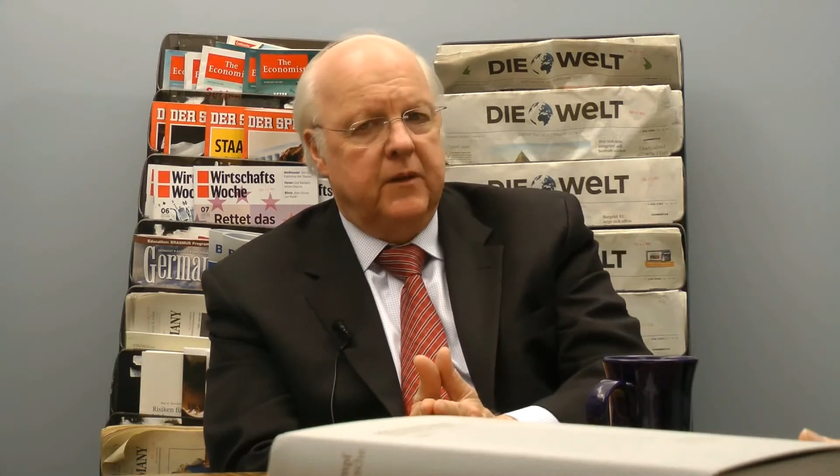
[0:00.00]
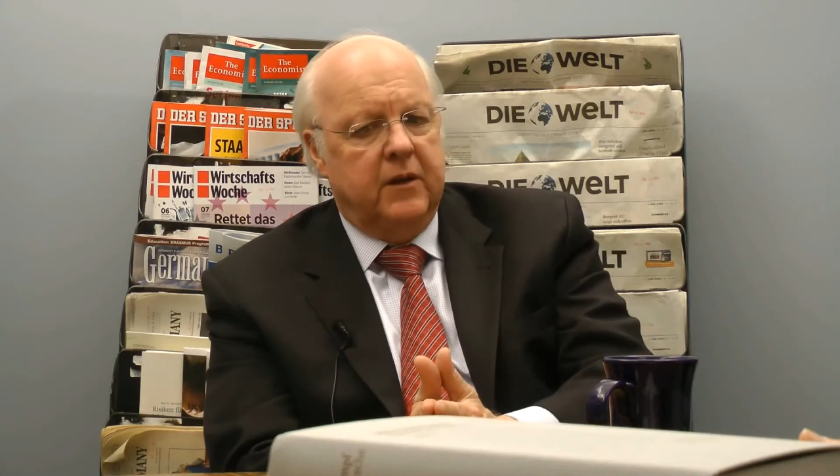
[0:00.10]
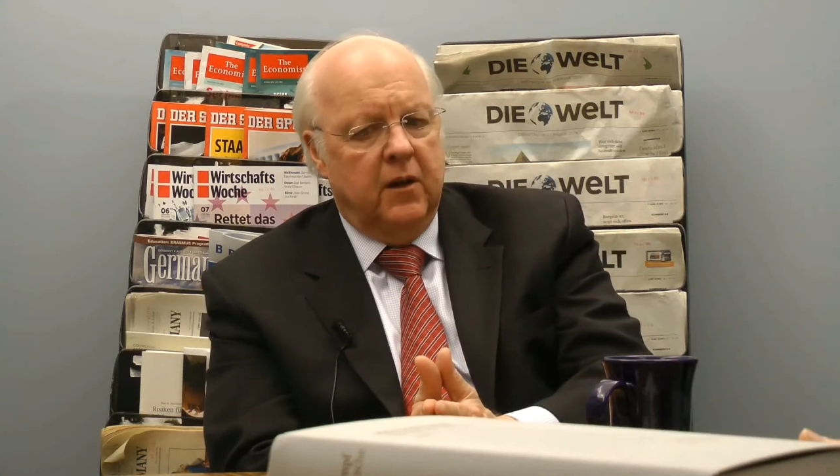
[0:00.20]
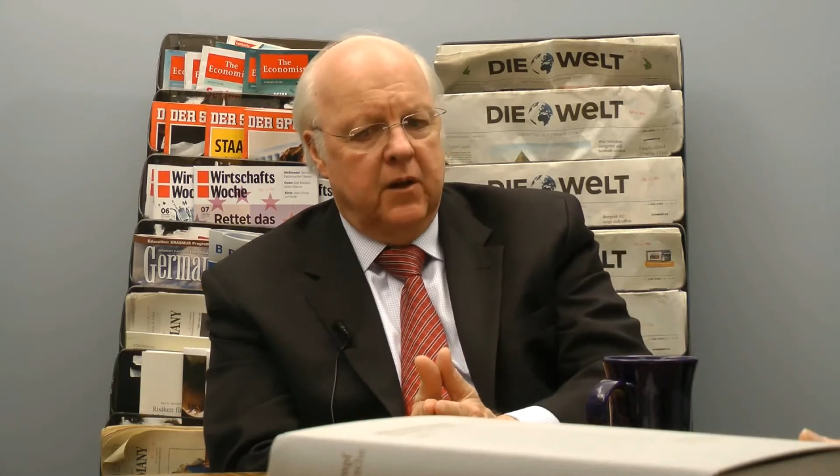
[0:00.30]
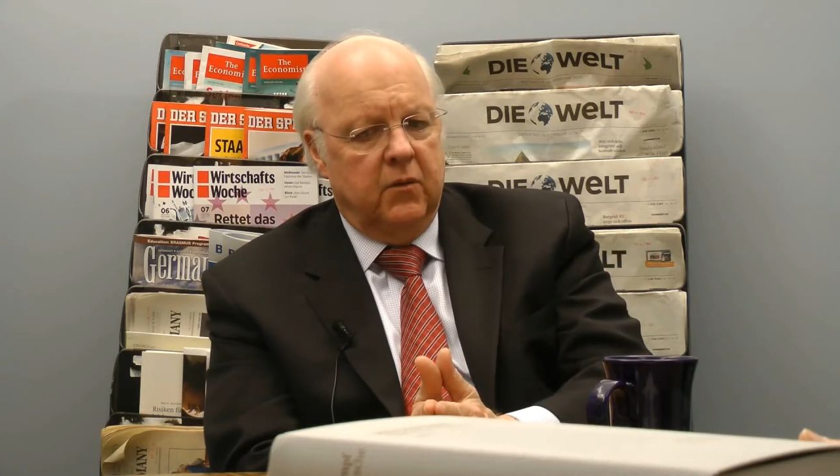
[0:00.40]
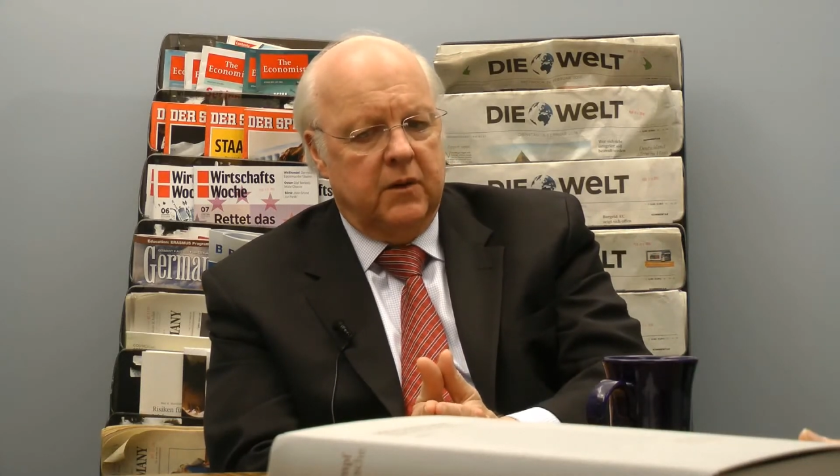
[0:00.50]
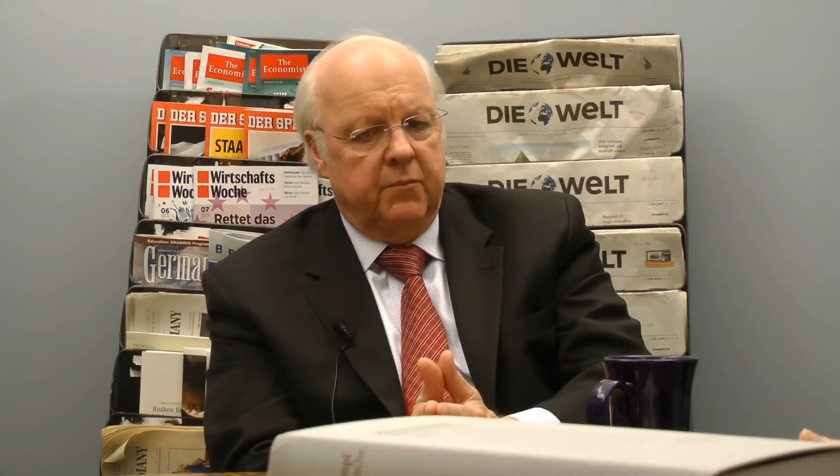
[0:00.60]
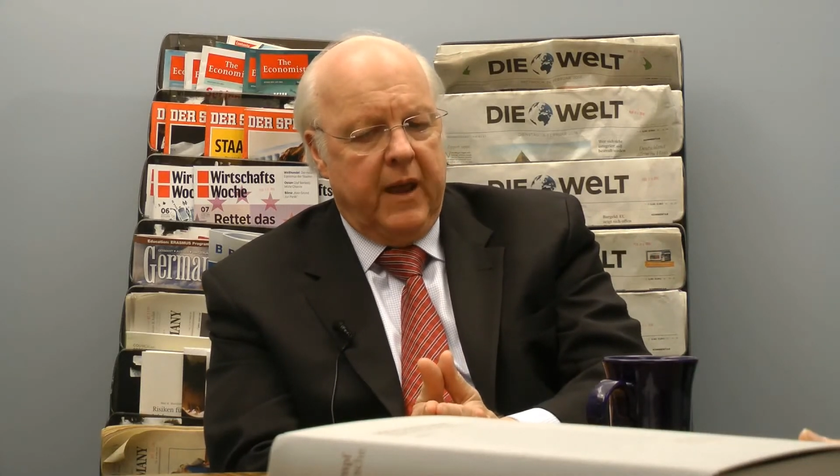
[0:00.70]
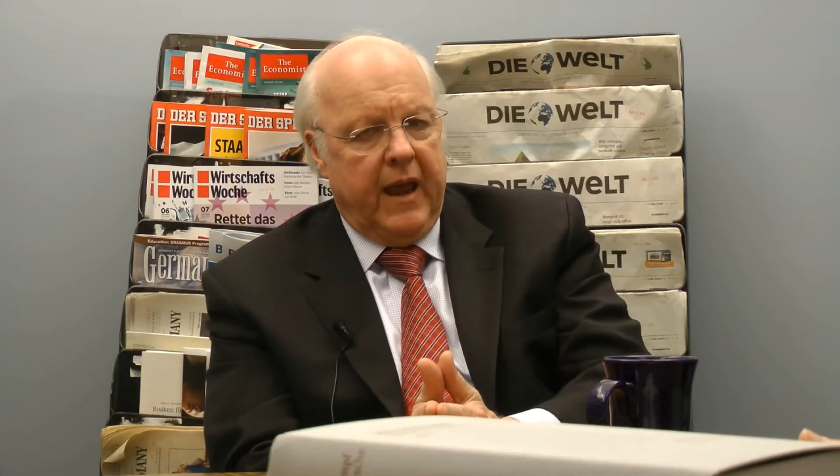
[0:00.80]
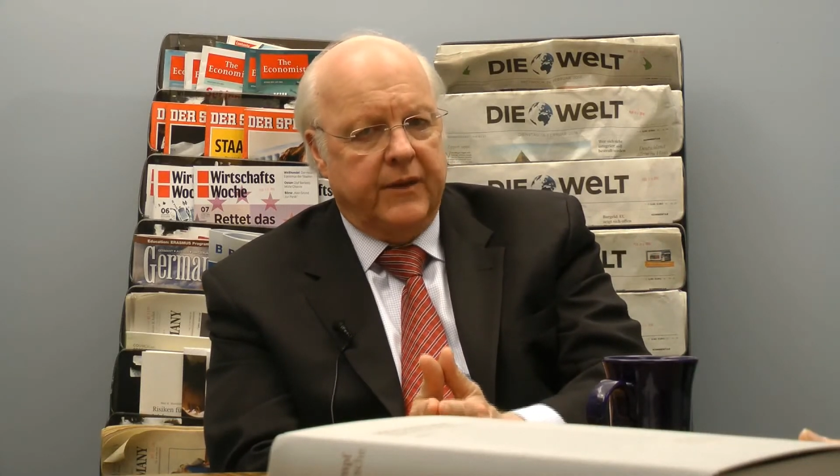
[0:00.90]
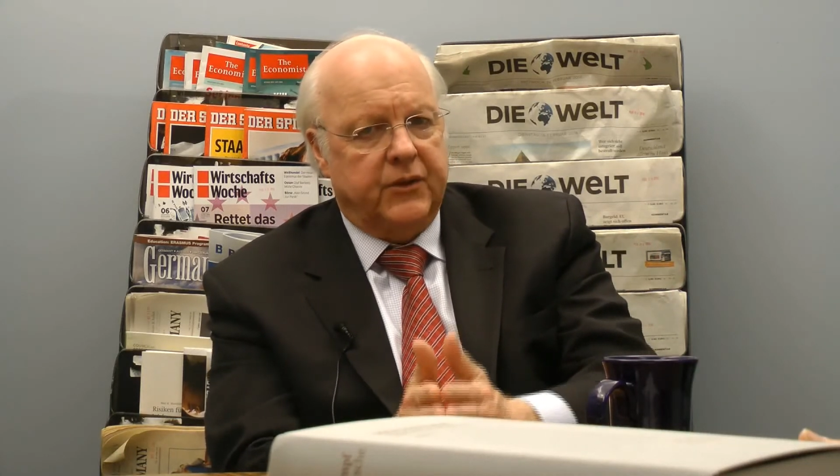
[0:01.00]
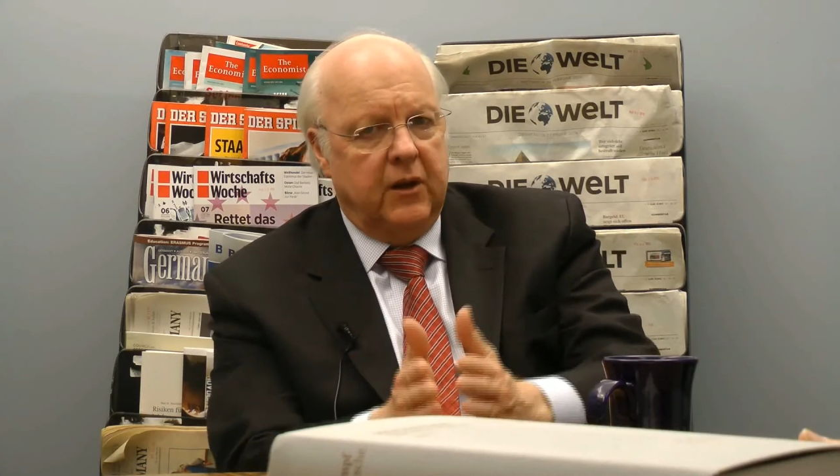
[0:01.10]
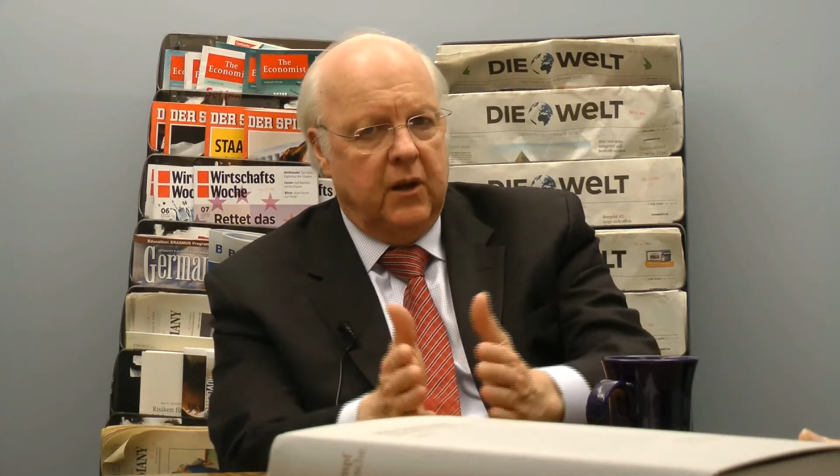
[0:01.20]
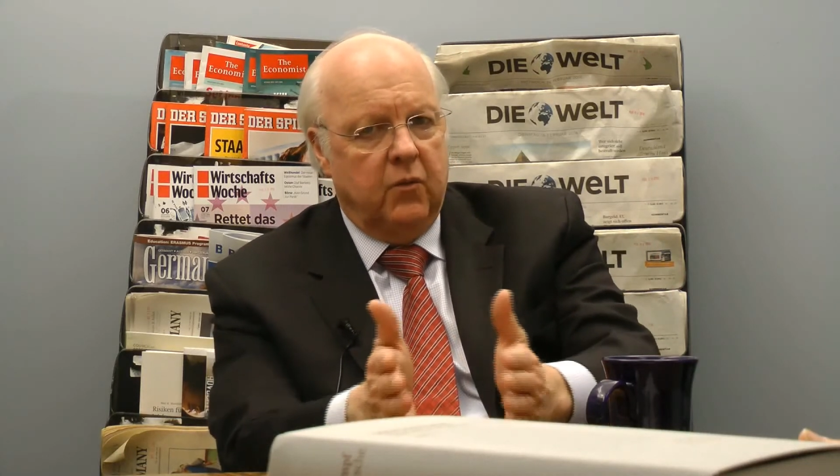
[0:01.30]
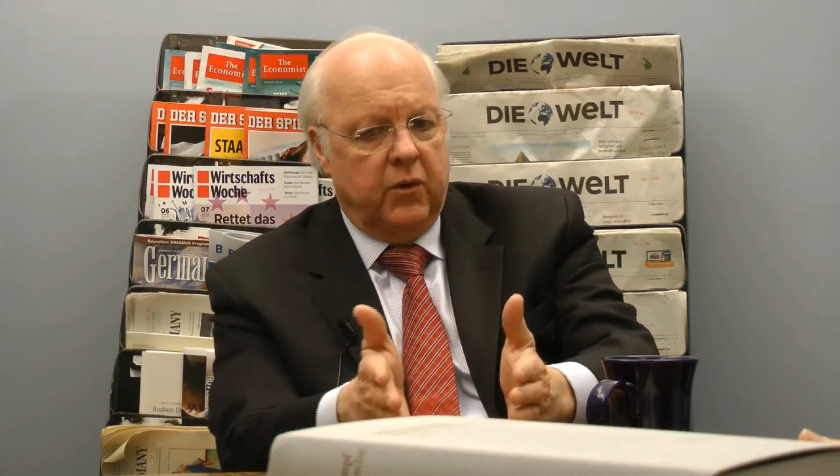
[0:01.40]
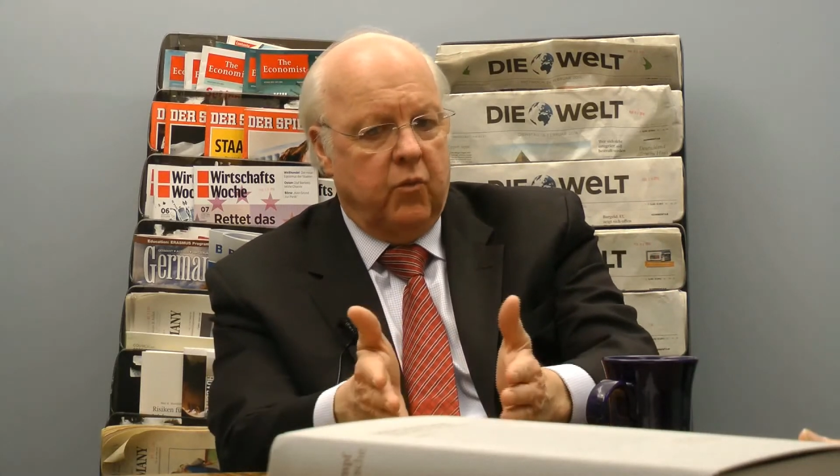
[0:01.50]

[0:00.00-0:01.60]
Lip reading: dealing with the past, dealing with